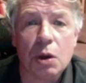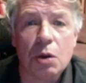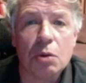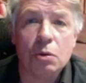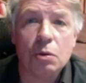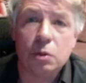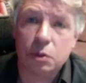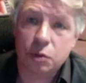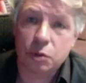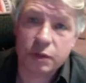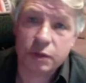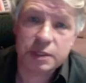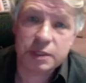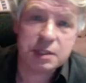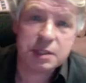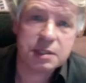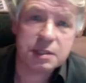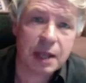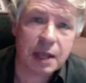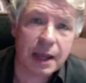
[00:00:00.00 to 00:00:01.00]

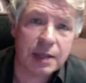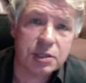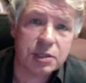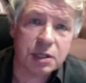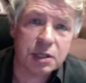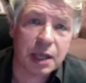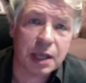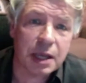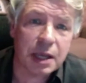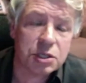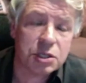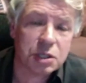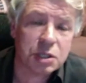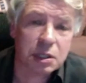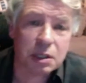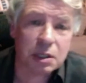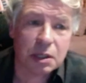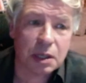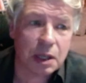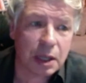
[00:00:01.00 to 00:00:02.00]
Chris's
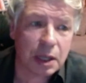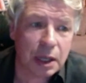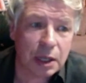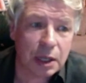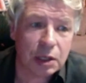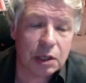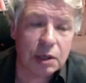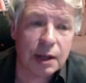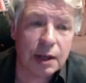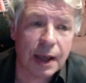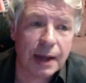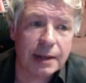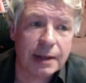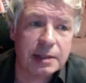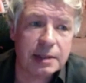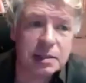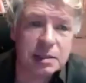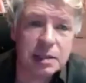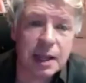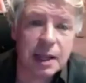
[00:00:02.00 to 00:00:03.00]
education in the United
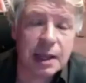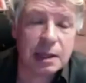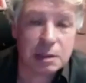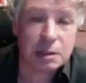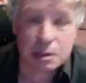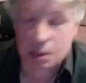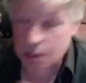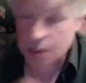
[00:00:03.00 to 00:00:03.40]
States